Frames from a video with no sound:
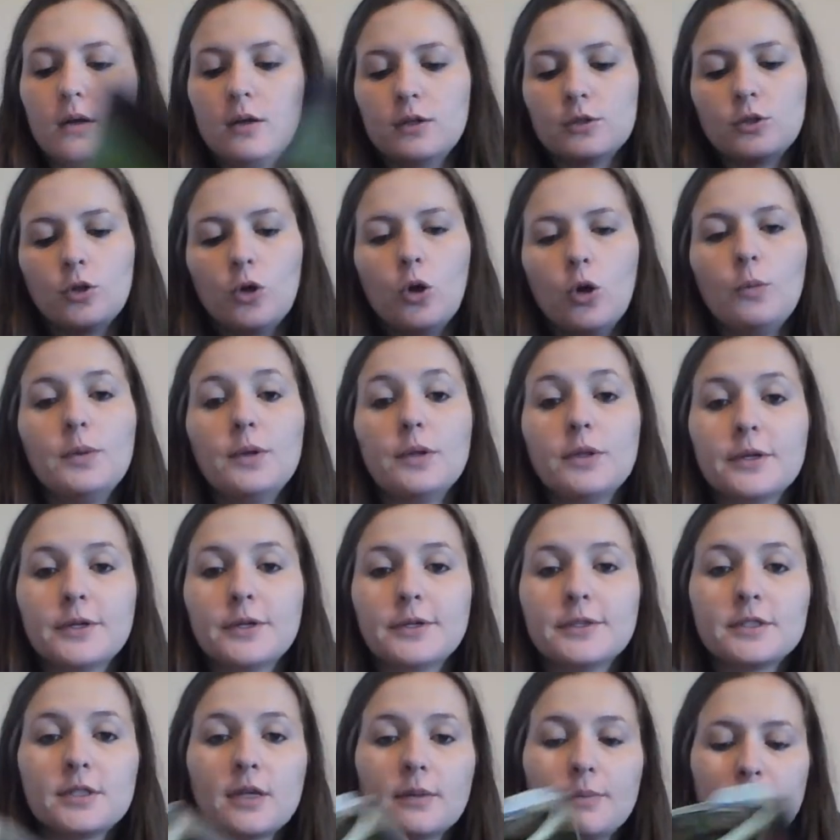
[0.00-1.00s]
So I hope you
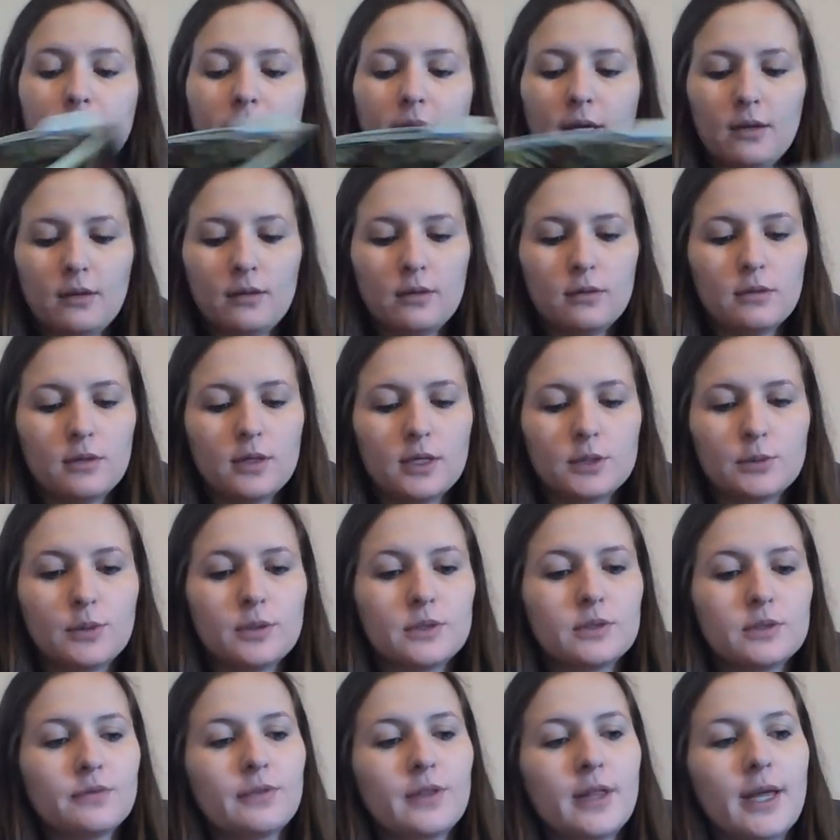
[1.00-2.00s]
learned something. This
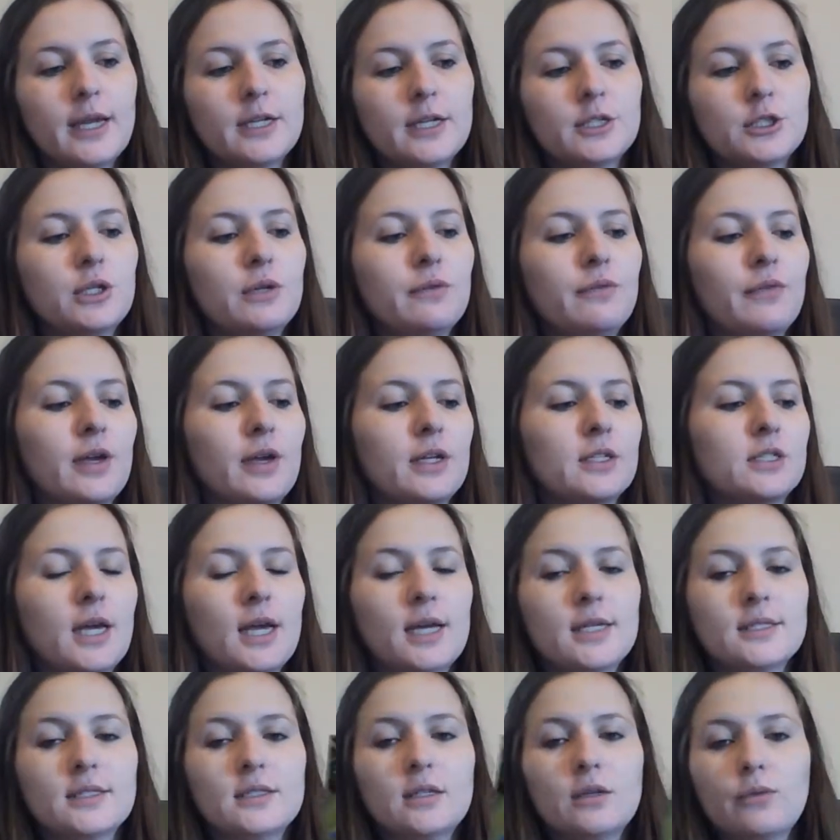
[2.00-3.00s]
was Flashy,
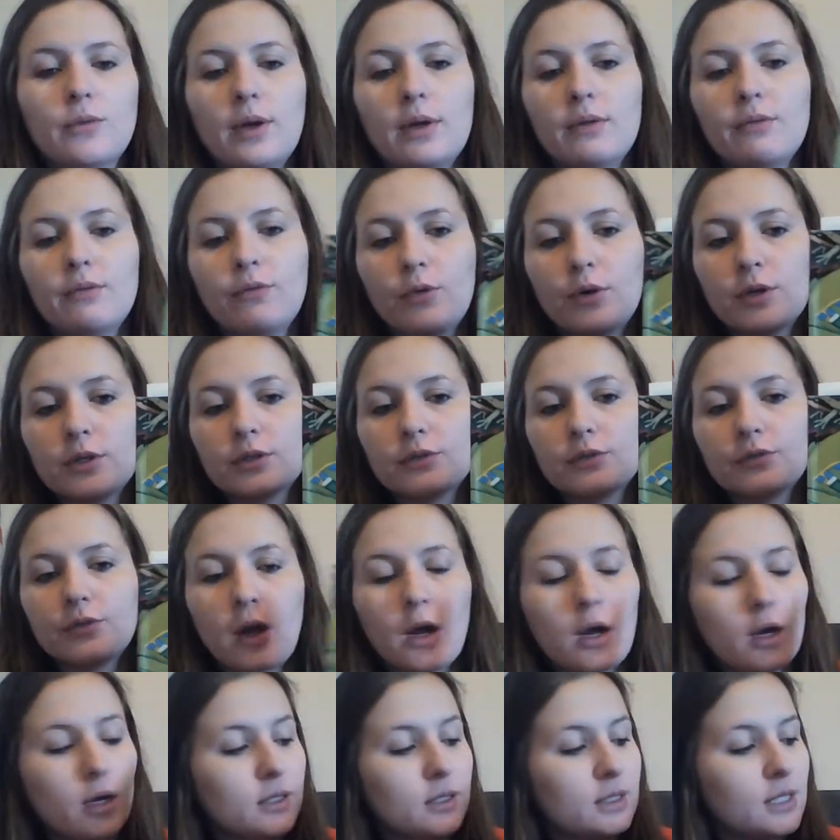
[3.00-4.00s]
Fantastic Rainforest
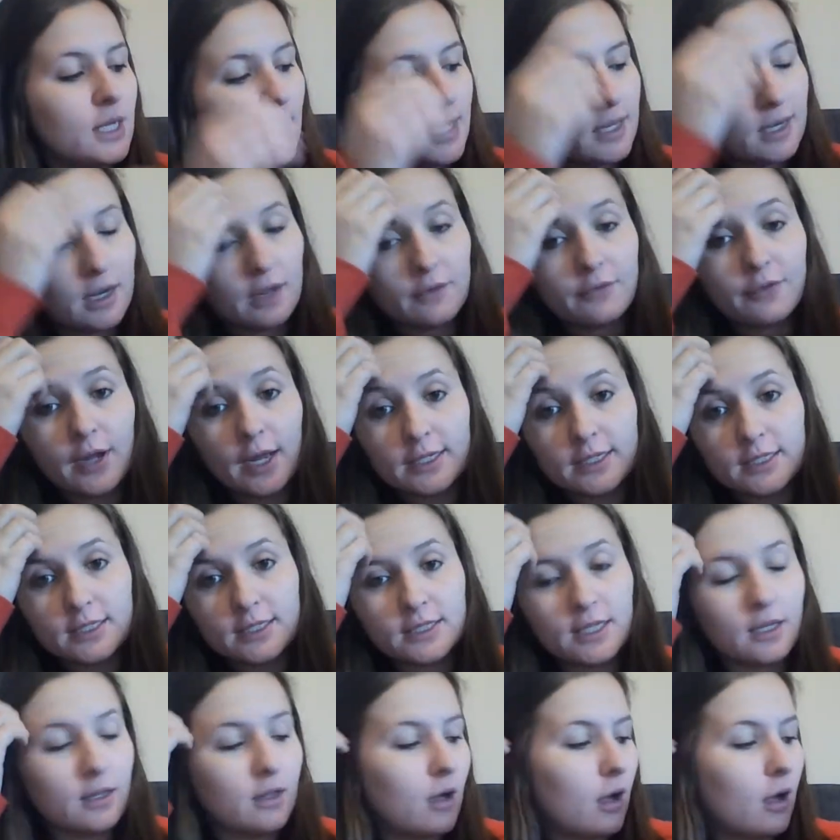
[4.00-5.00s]
Frogs. I forgot to
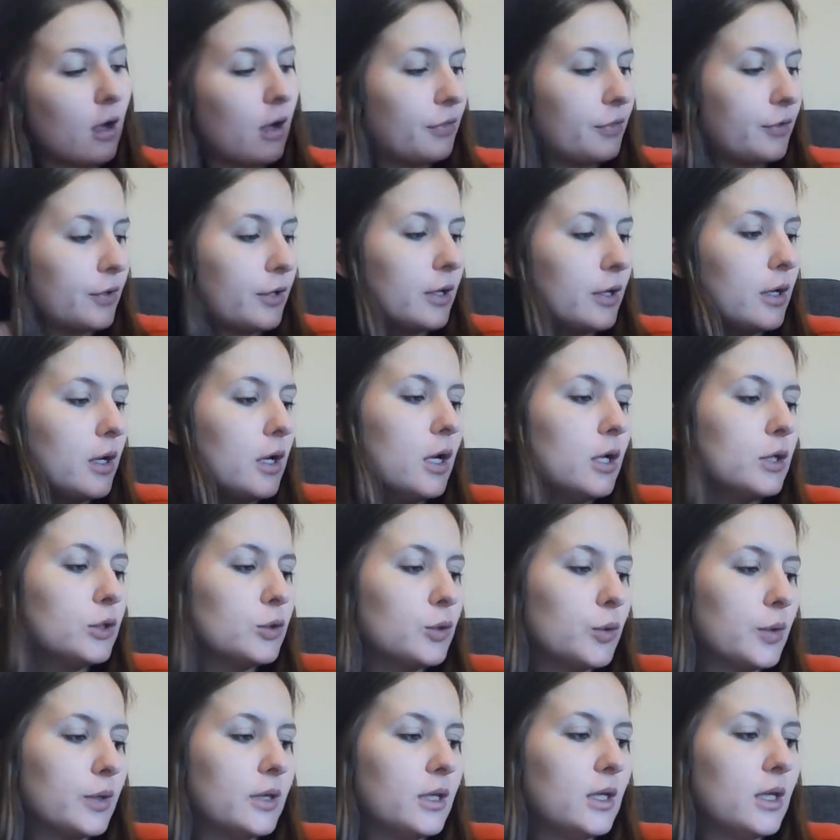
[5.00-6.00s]
say the author,
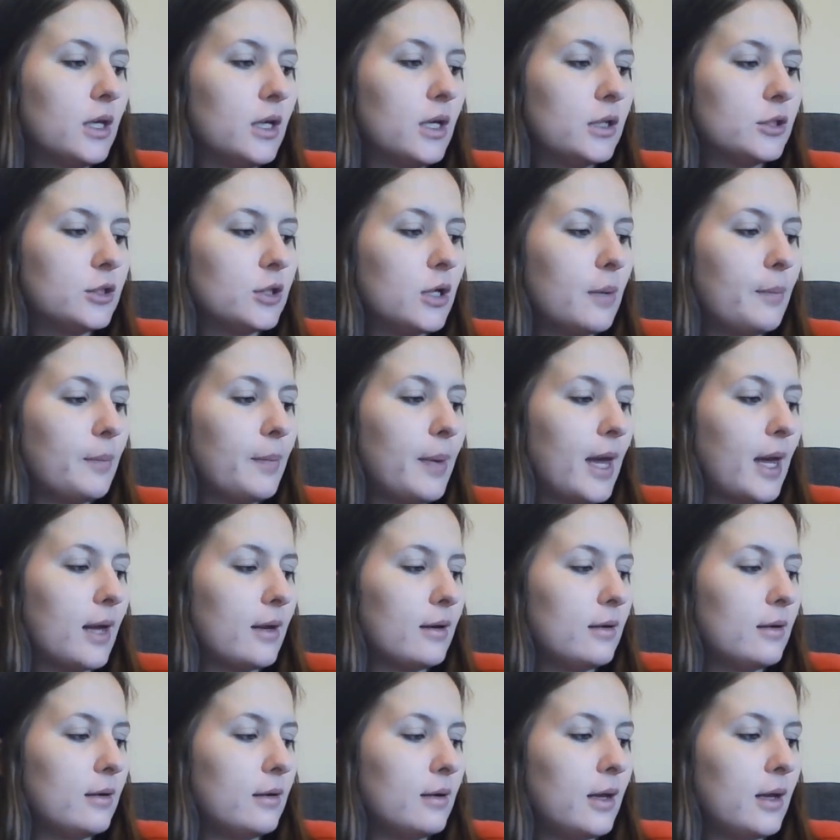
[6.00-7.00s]
Dorothy Hinshaw
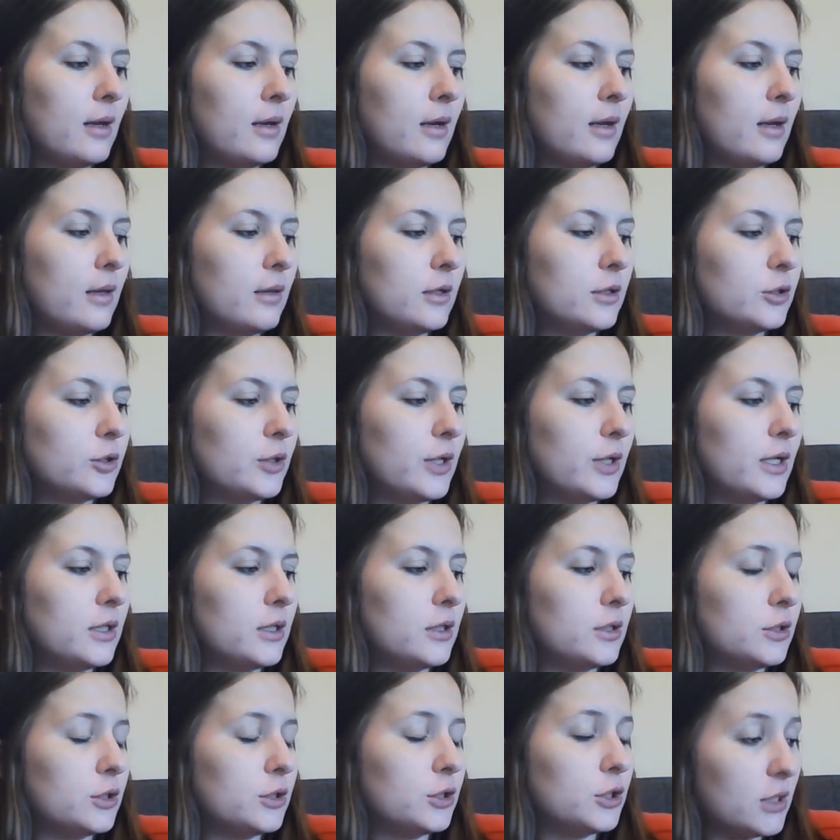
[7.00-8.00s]
Patent, and
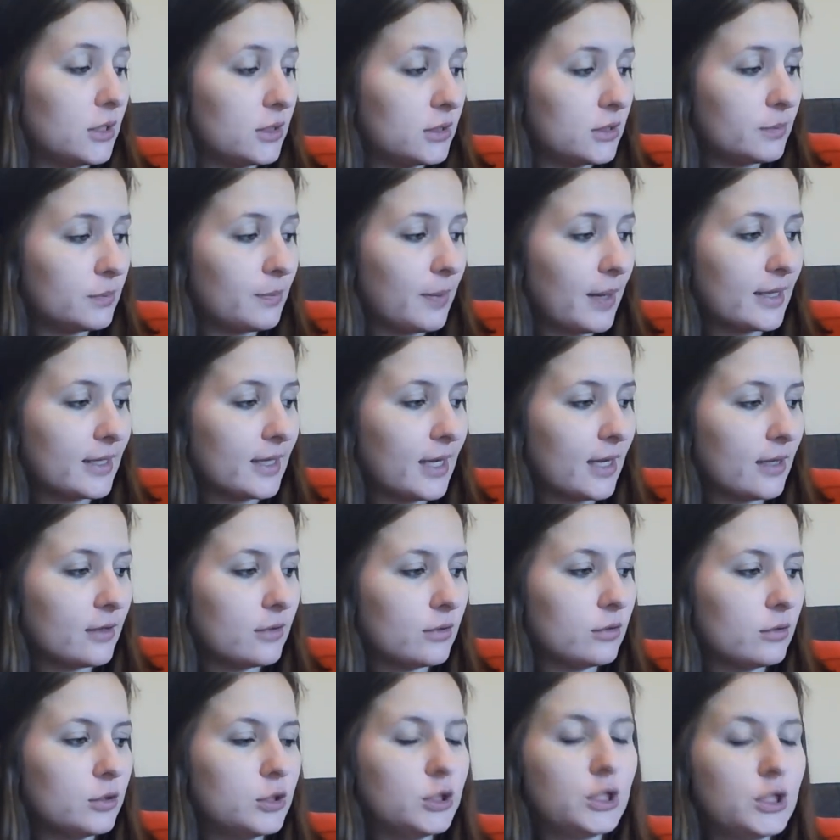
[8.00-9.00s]
illustrations by
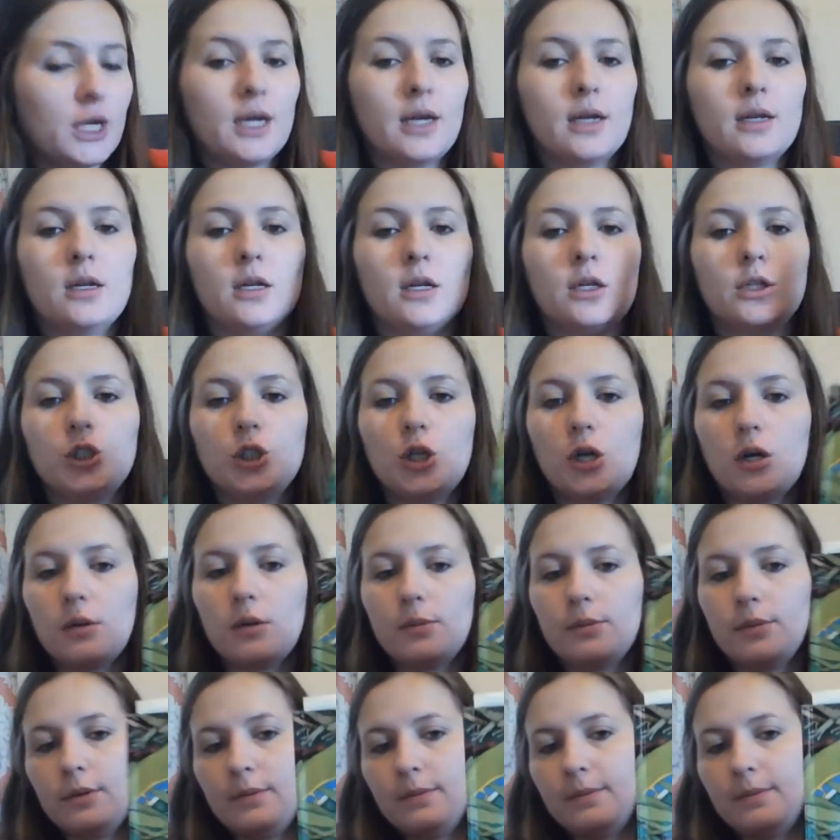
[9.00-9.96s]
Kendall Jan Jubb.